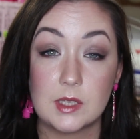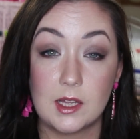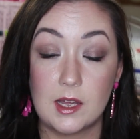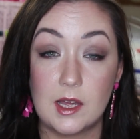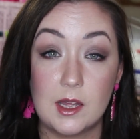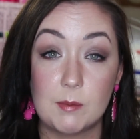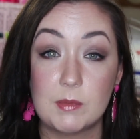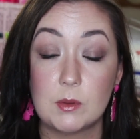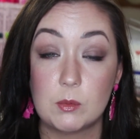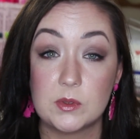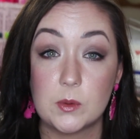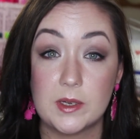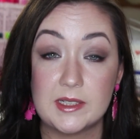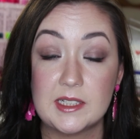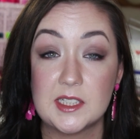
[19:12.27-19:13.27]
it was
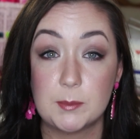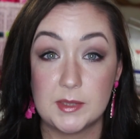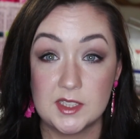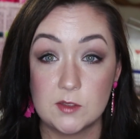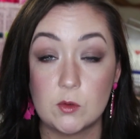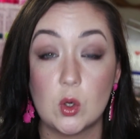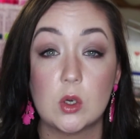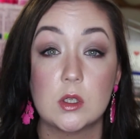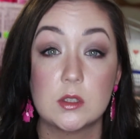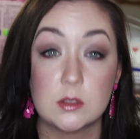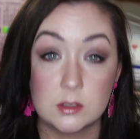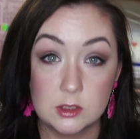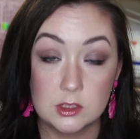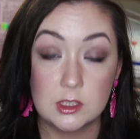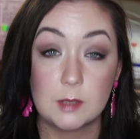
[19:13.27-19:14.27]
quite an expensive haul,
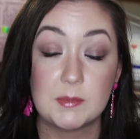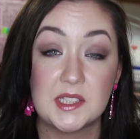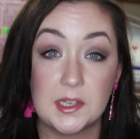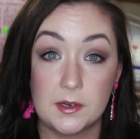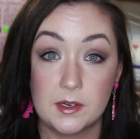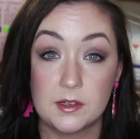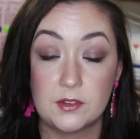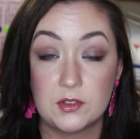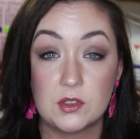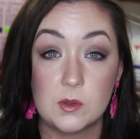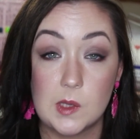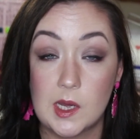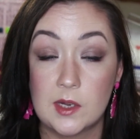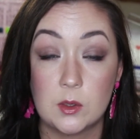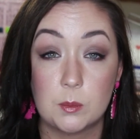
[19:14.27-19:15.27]
and I'm scared
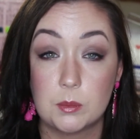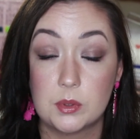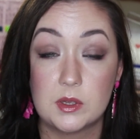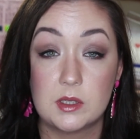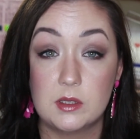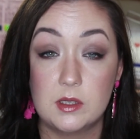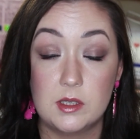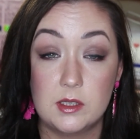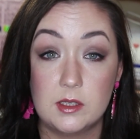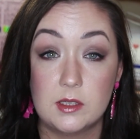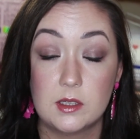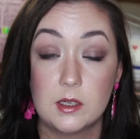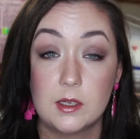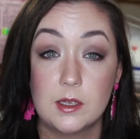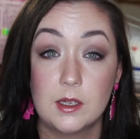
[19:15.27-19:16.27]
to add up the
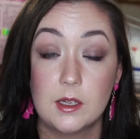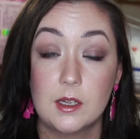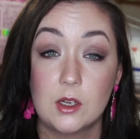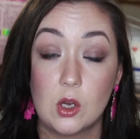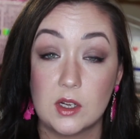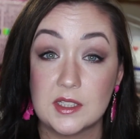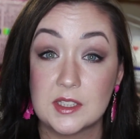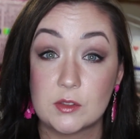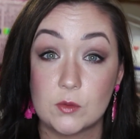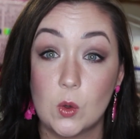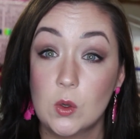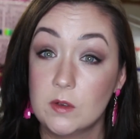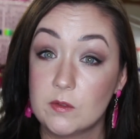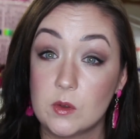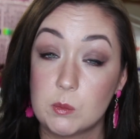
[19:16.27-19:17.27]
cost of
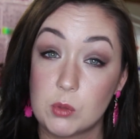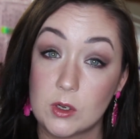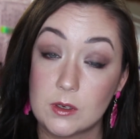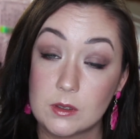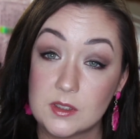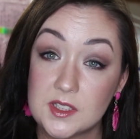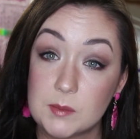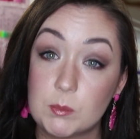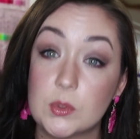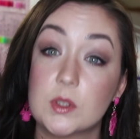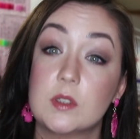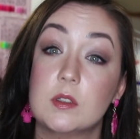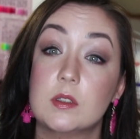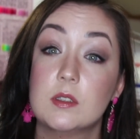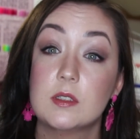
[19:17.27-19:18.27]
all of those products,
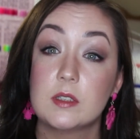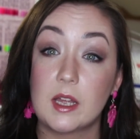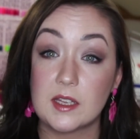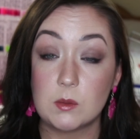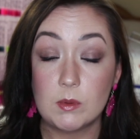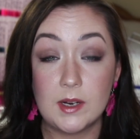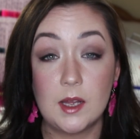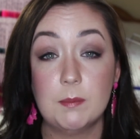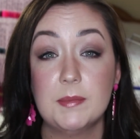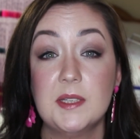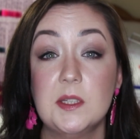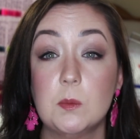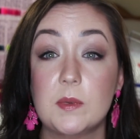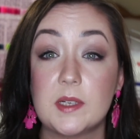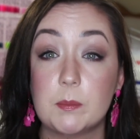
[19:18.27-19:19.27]
but that's what
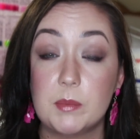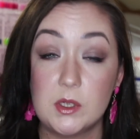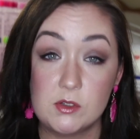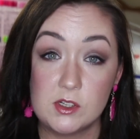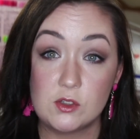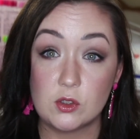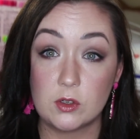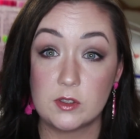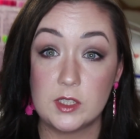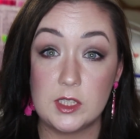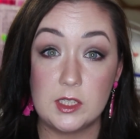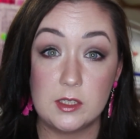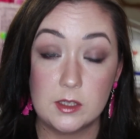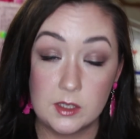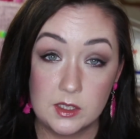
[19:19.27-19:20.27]
happens when a beauty
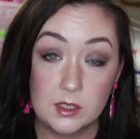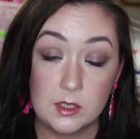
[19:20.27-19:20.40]
junkie